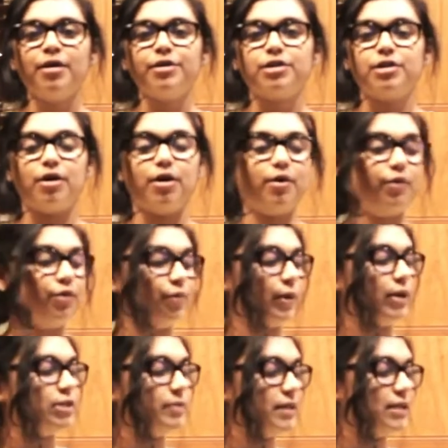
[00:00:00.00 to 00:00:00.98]
So the
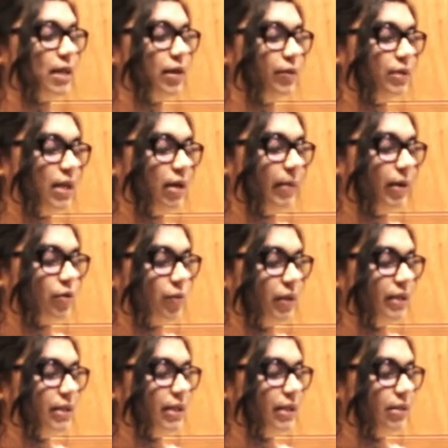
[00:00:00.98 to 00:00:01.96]
recipe said it would take about
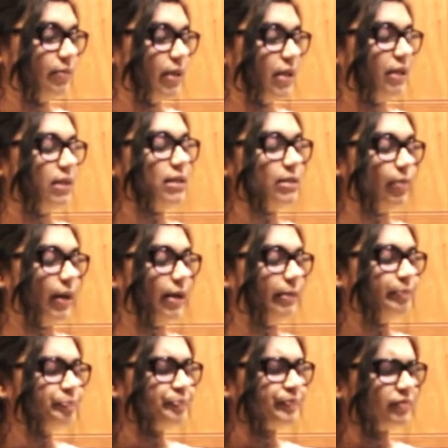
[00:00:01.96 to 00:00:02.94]
26 minutes,
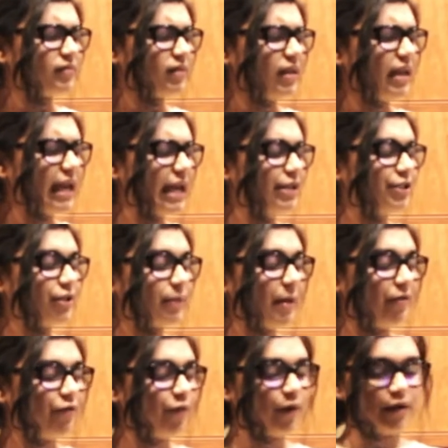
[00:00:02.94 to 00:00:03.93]
but it took
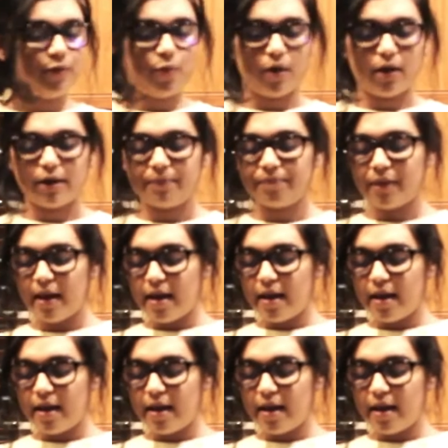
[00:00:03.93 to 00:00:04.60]
about 41.